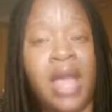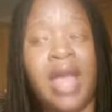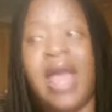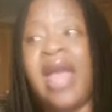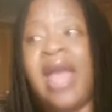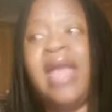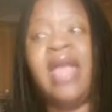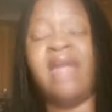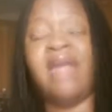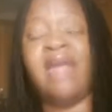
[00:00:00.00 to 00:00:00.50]

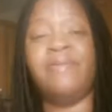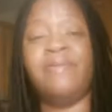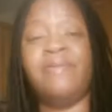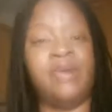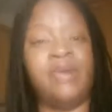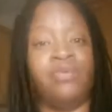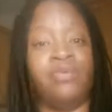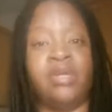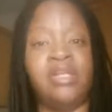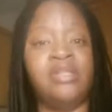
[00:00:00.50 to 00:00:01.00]
I haven't
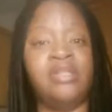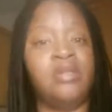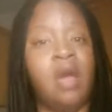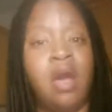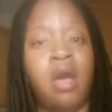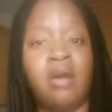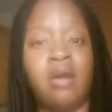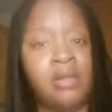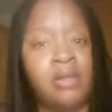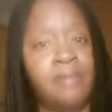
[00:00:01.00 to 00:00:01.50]
been really
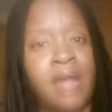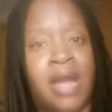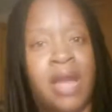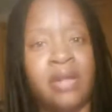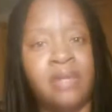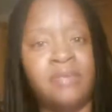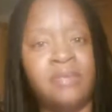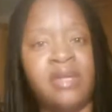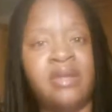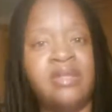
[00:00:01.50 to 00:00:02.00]
talking about
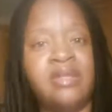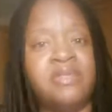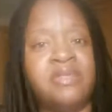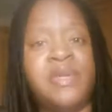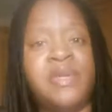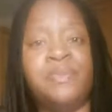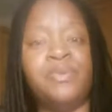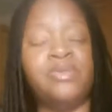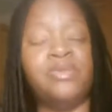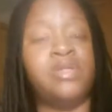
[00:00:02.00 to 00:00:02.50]
it because
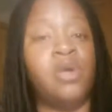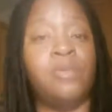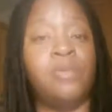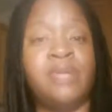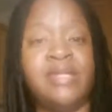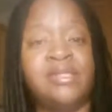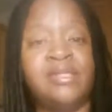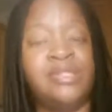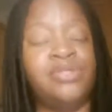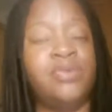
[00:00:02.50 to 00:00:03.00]
people so
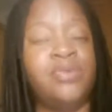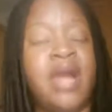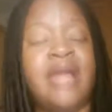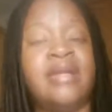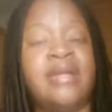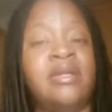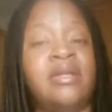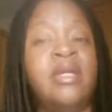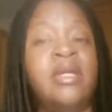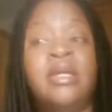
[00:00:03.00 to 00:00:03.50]
busy trying
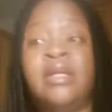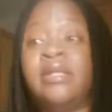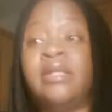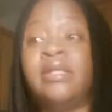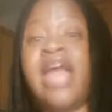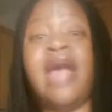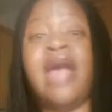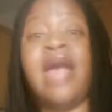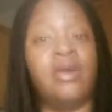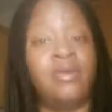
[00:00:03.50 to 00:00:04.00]
to
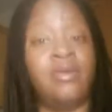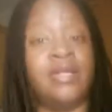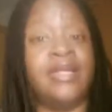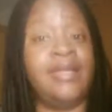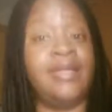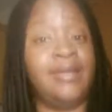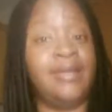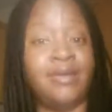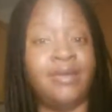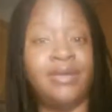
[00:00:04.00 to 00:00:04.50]
not only
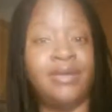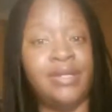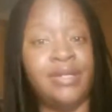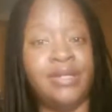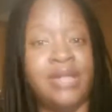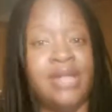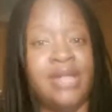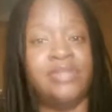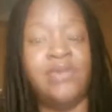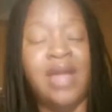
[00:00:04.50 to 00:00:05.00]
kill you,
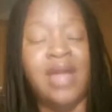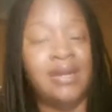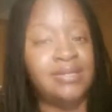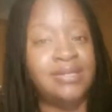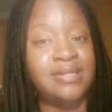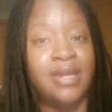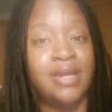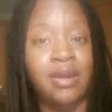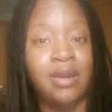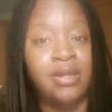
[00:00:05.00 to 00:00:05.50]
they trying
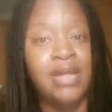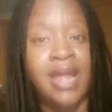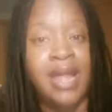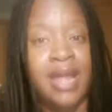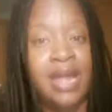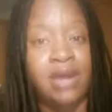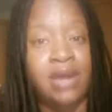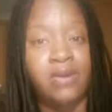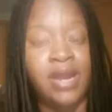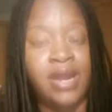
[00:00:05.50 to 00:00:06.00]
to tear
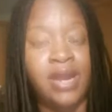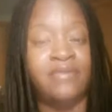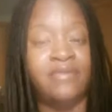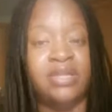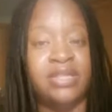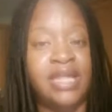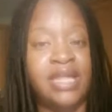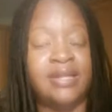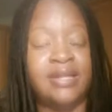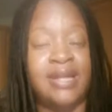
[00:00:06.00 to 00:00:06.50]
down
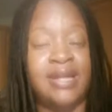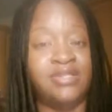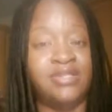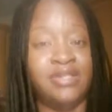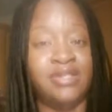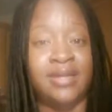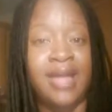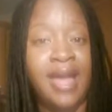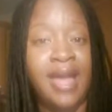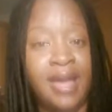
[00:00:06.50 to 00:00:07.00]
everything that
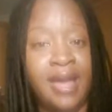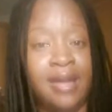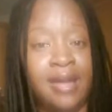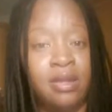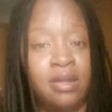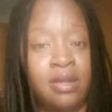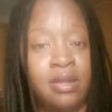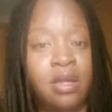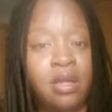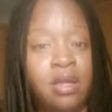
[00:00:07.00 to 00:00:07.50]
you got.
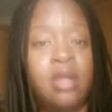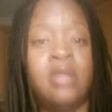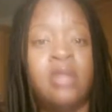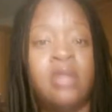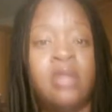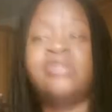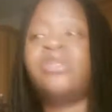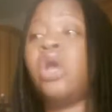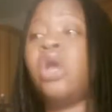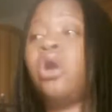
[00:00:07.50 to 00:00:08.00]

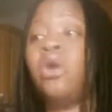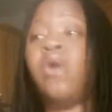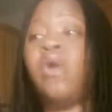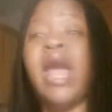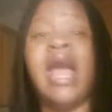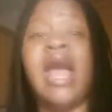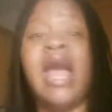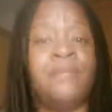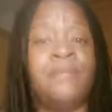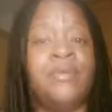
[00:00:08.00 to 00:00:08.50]
So
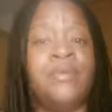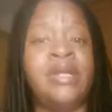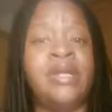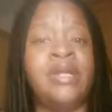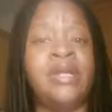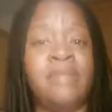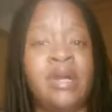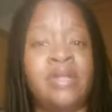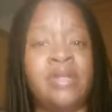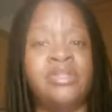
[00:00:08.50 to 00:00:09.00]
I pretty
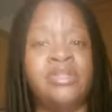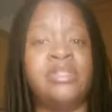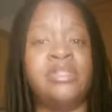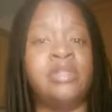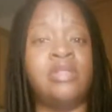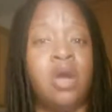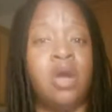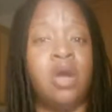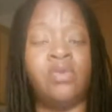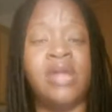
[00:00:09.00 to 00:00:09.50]
much
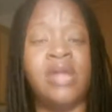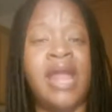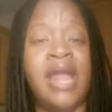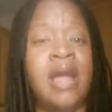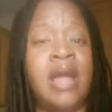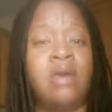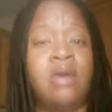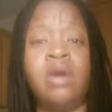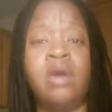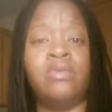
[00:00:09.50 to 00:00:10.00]
slowed
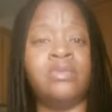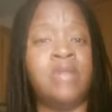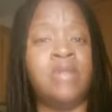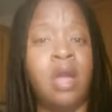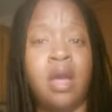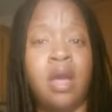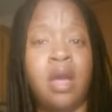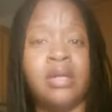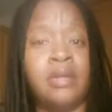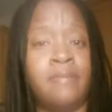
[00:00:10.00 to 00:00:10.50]
down on
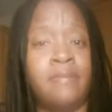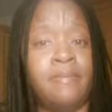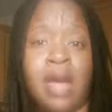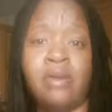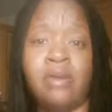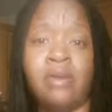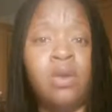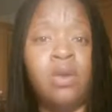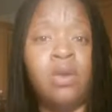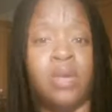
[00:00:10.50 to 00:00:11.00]
talking
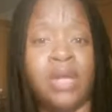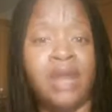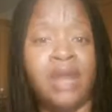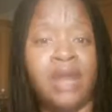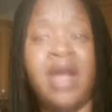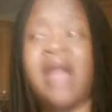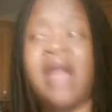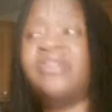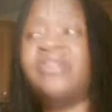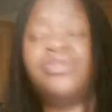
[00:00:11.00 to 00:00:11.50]
about it or whatever.
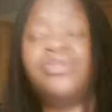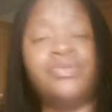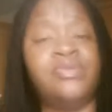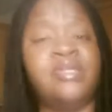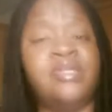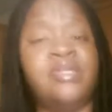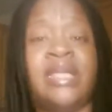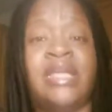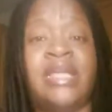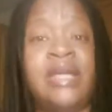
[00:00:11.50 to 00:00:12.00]
I choose
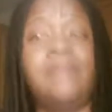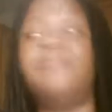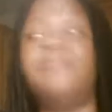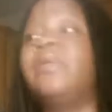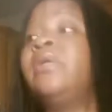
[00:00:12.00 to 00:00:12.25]
to